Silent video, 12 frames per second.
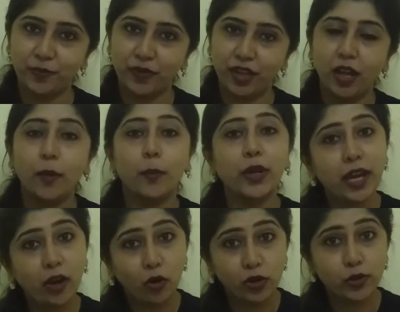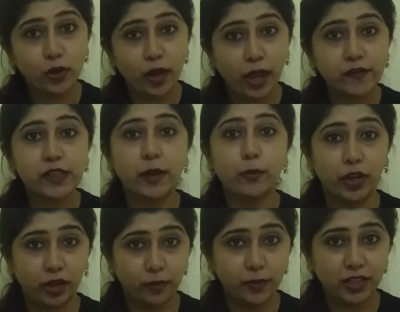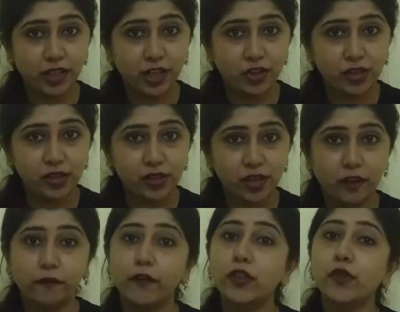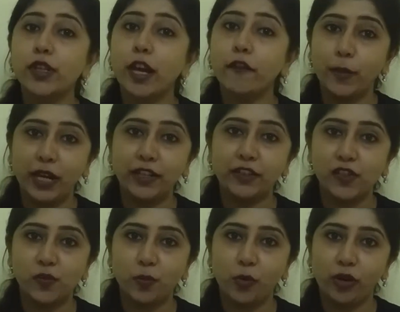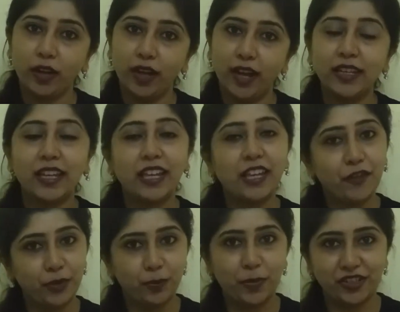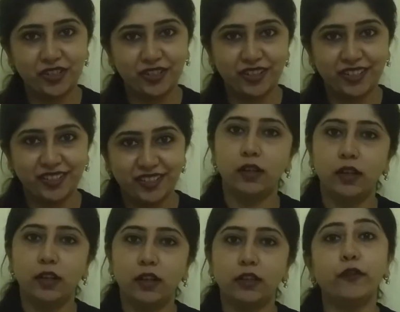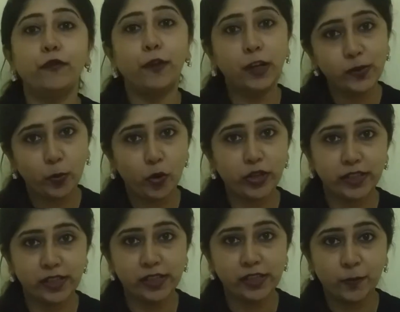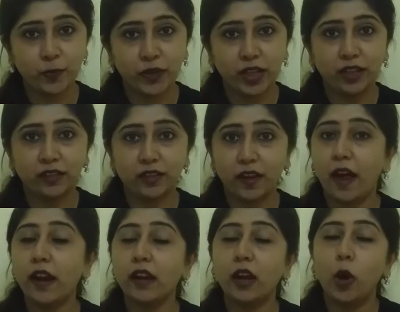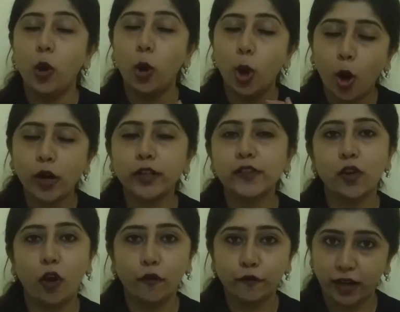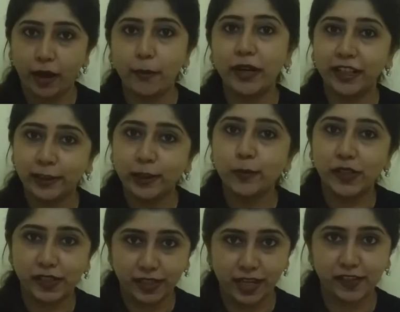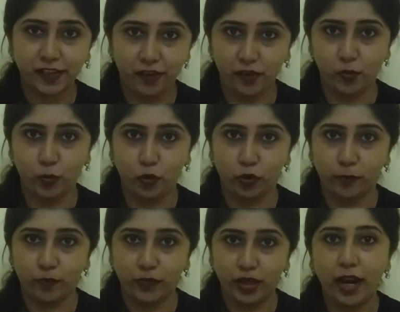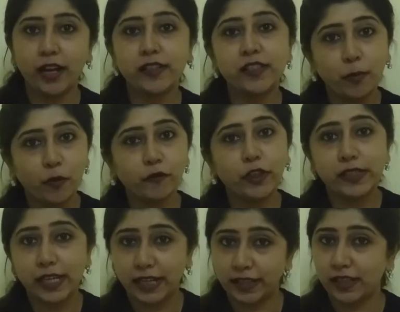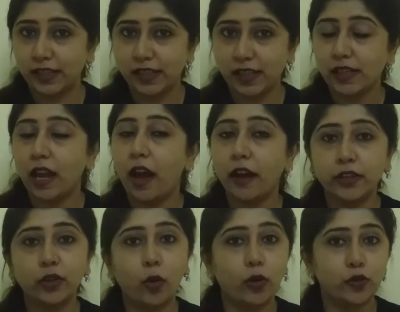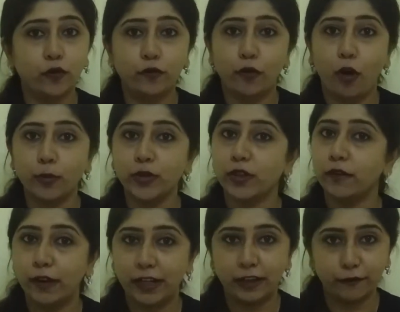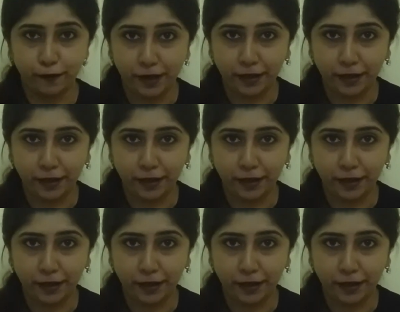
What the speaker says: But I also have some recommendations which would have made this book an even better read. The first point is, there are lots of grammatical mistakes in this book and some of the sentences aren't also formed very well.